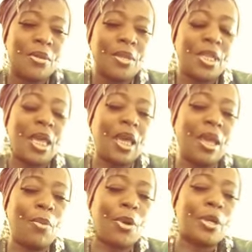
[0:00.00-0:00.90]

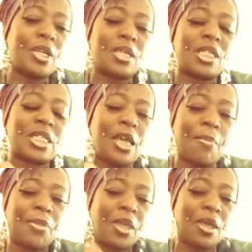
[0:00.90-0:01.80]
They were
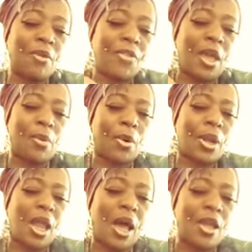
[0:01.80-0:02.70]
deceptive. They were
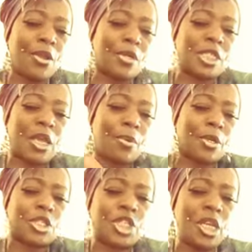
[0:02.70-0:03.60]
liars. They
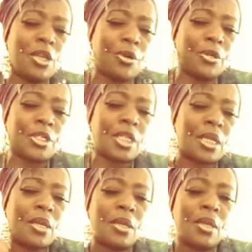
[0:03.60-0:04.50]
were cheaters.
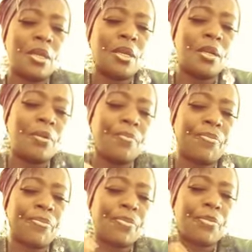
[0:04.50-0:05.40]

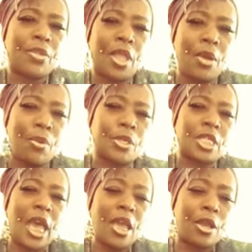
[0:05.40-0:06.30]
They were
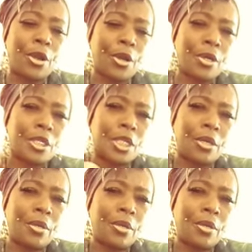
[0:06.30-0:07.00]
takers.